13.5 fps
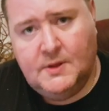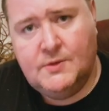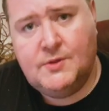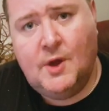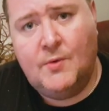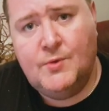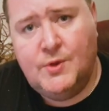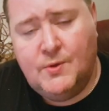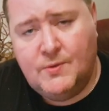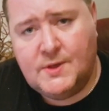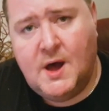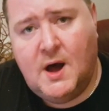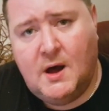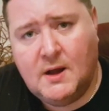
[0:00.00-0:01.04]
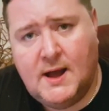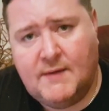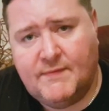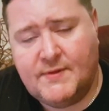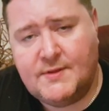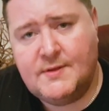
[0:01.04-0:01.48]
Don't use car
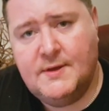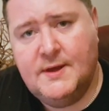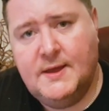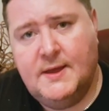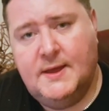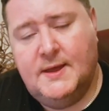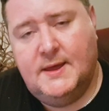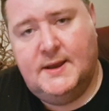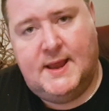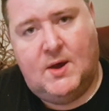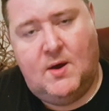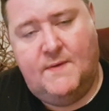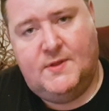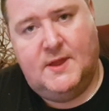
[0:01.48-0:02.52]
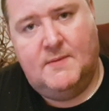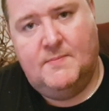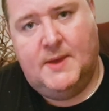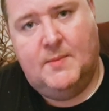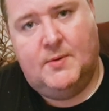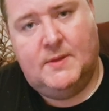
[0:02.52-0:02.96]
covers. Now, I've seen
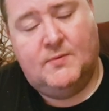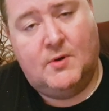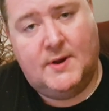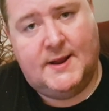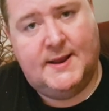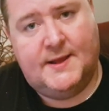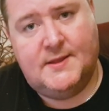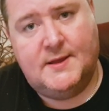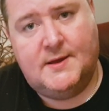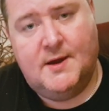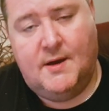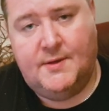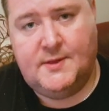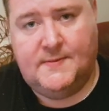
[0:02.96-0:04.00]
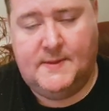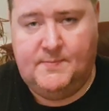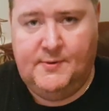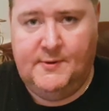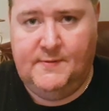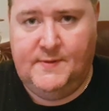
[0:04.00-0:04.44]
people that have got classic cars and they
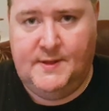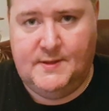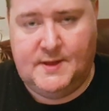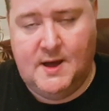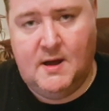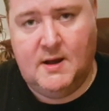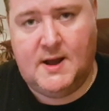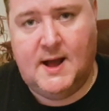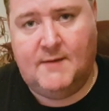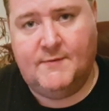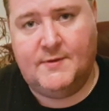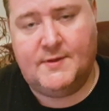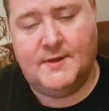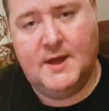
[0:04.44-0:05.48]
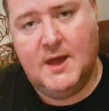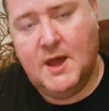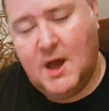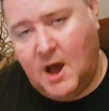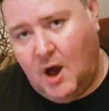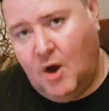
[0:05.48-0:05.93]
put these car covers
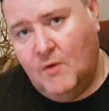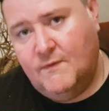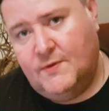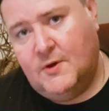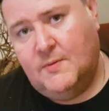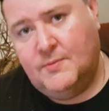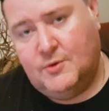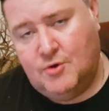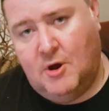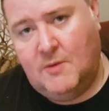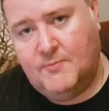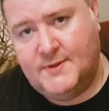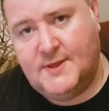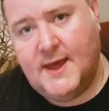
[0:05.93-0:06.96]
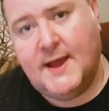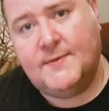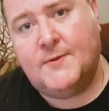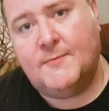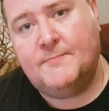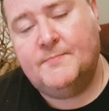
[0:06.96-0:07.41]
over them to try and protect
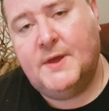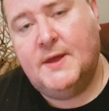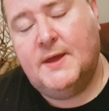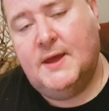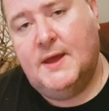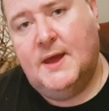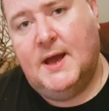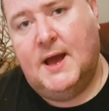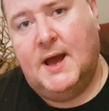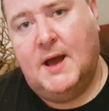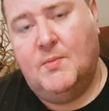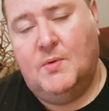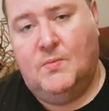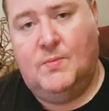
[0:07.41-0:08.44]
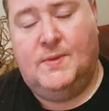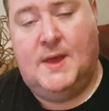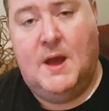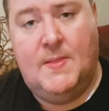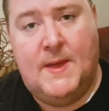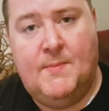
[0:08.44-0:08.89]
them.
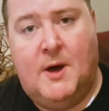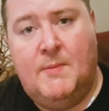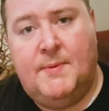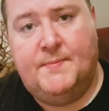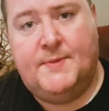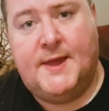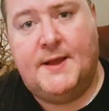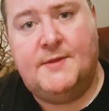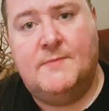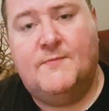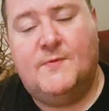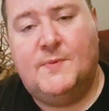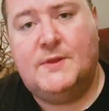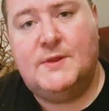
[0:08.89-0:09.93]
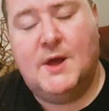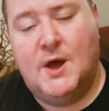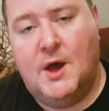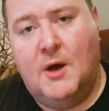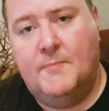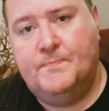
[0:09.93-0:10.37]
Now, they might be protecting them from the
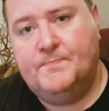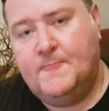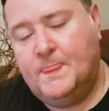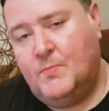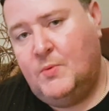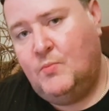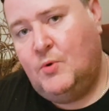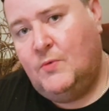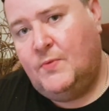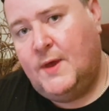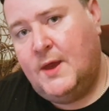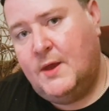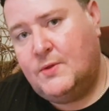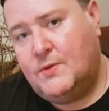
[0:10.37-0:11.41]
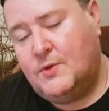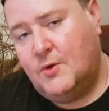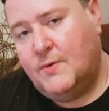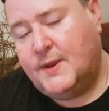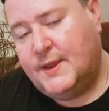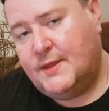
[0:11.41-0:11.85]
dirt, but what they're
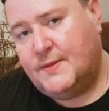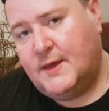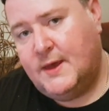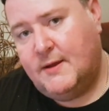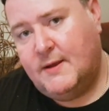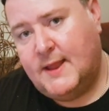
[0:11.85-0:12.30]
doing is they're